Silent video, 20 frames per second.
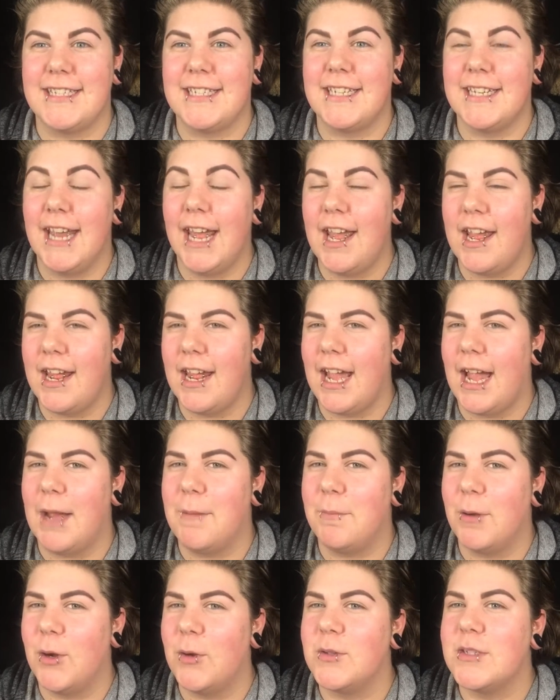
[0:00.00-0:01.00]
today I
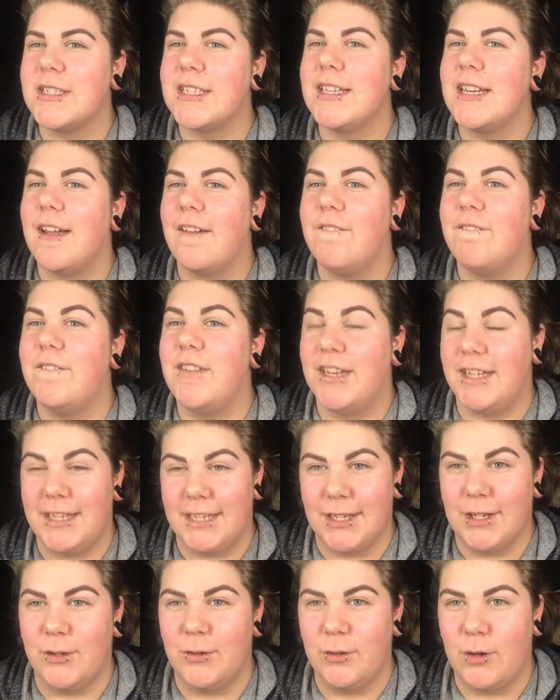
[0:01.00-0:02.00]
posted a
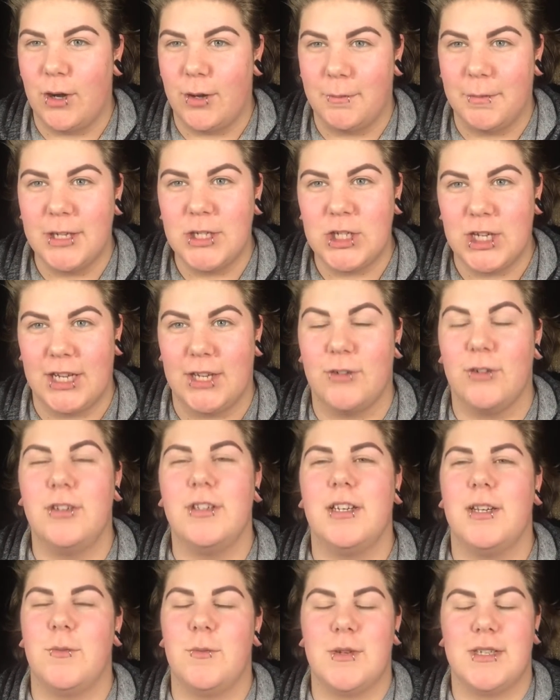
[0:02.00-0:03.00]
video on my channel,
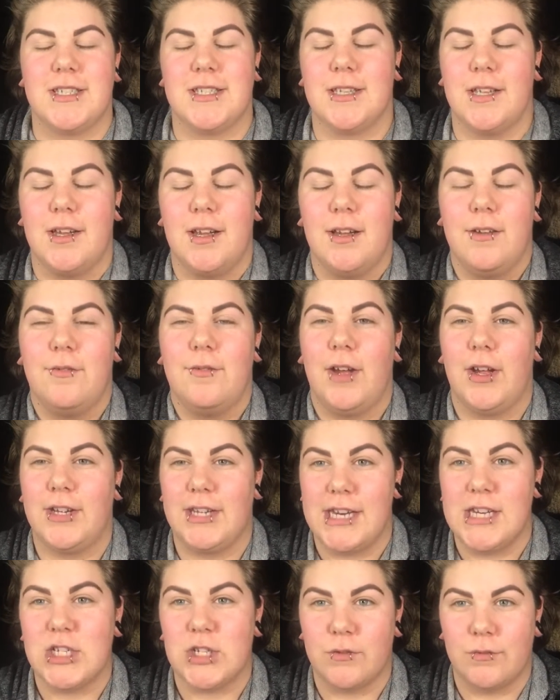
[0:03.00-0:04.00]
and it was the
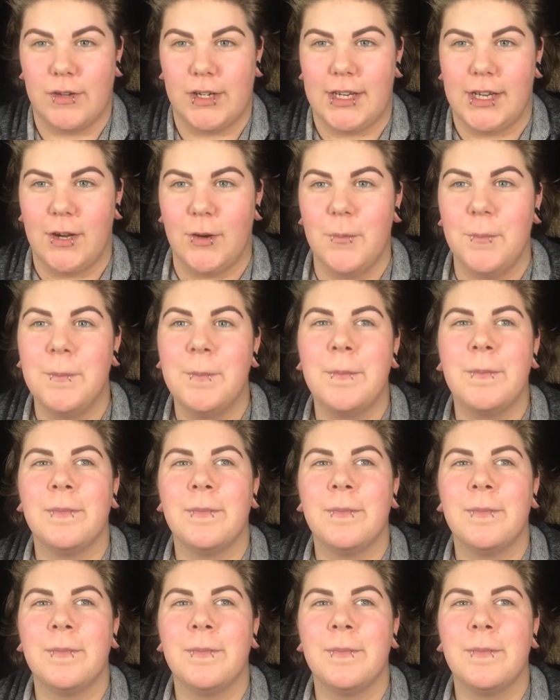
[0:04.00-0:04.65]
foundation video,